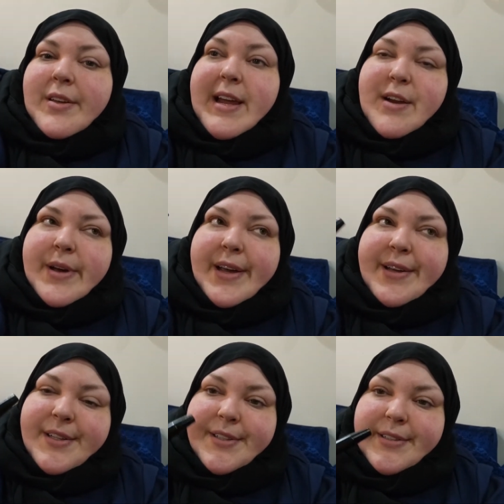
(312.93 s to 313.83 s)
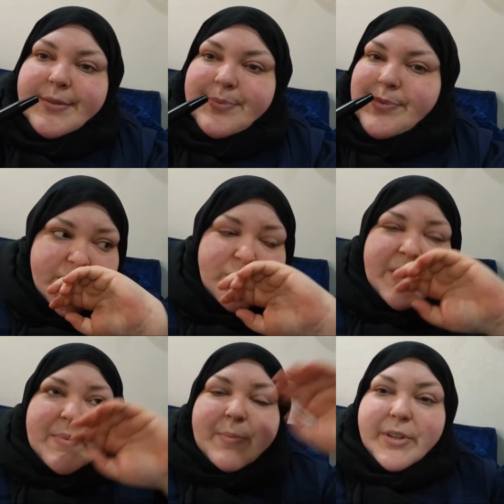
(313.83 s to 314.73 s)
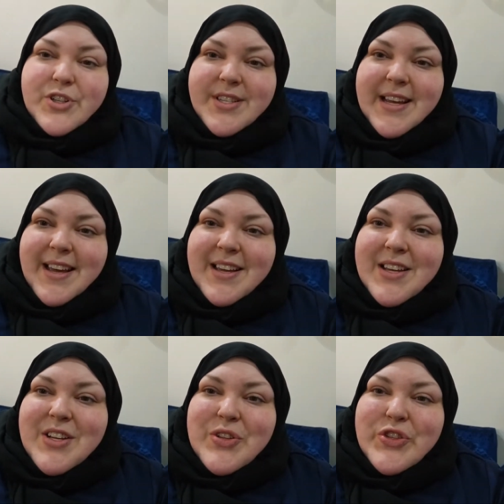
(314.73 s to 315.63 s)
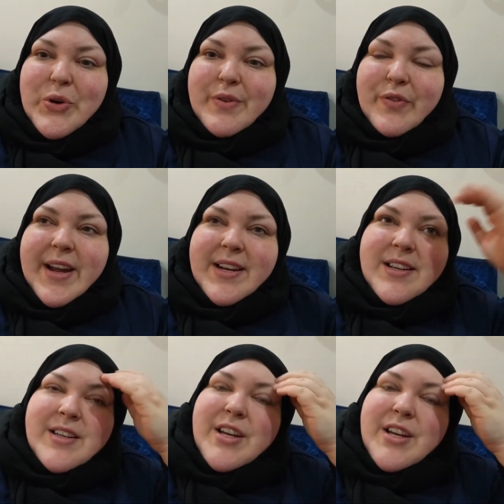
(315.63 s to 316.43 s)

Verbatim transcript: Anyway, so many people are just like so afraid,